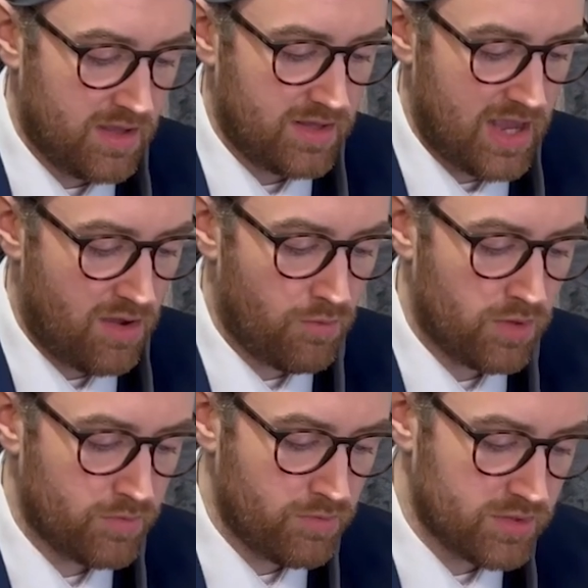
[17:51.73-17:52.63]
Now,
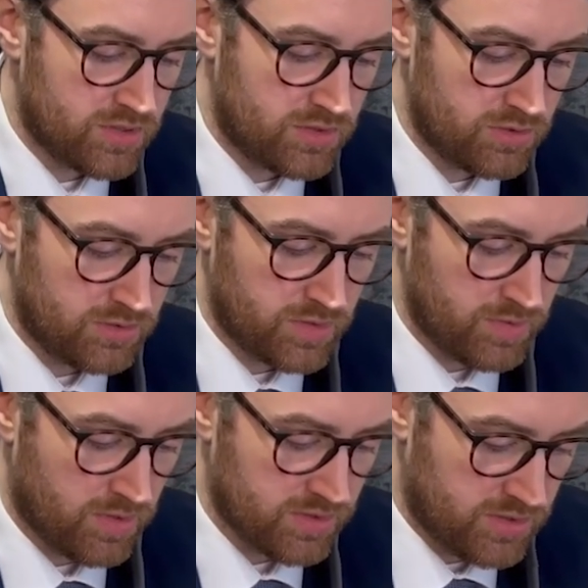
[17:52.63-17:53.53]
what we want to do is we
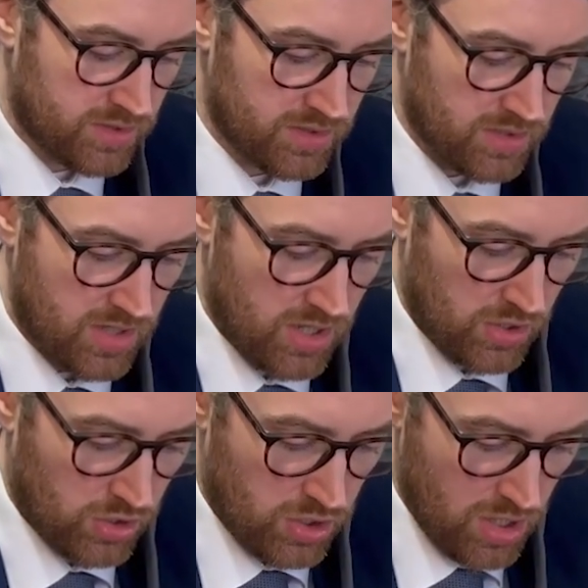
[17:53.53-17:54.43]
want to
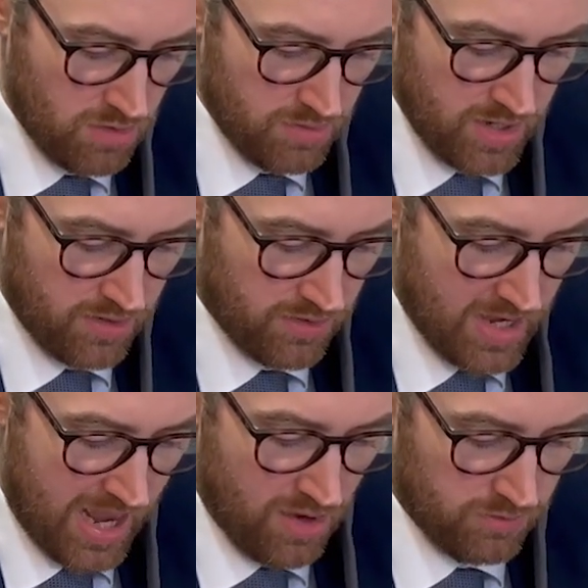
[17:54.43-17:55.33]
go
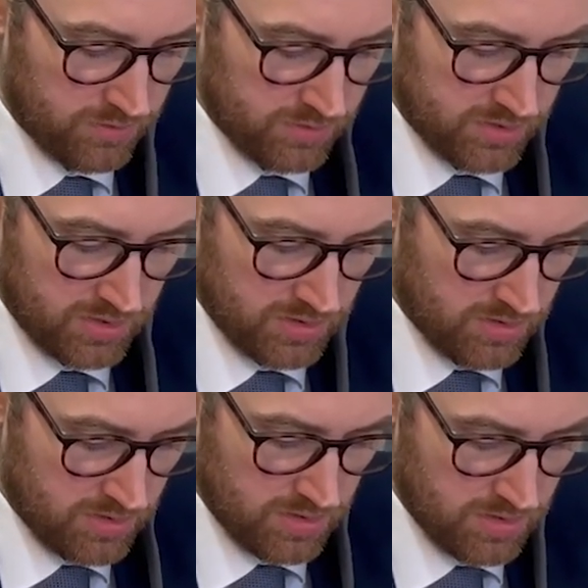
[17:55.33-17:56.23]
around
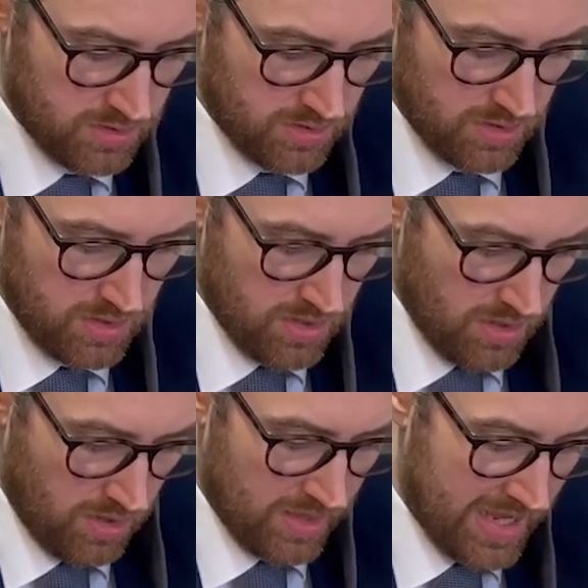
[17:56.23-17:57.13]

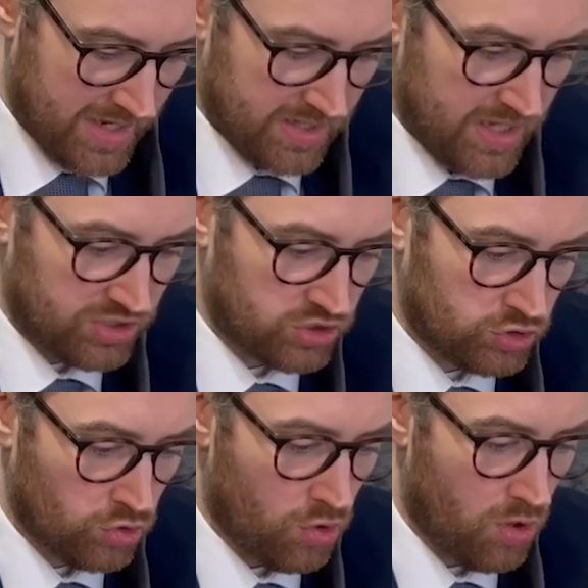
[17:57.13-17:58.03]
like a
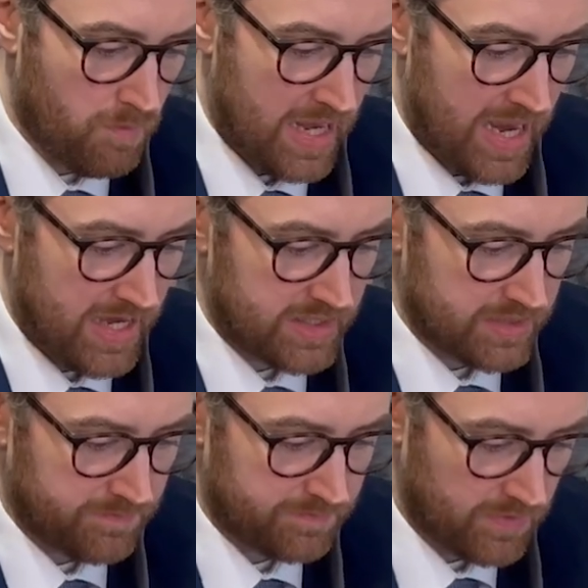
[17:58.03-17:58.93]
saw blade.
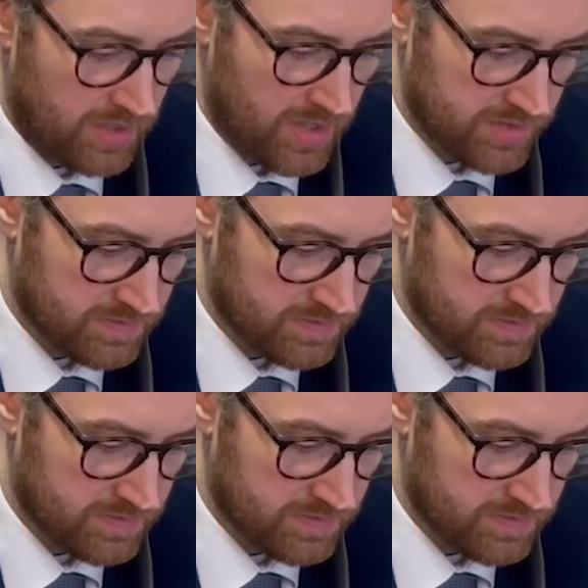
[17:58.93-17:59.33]
Yes?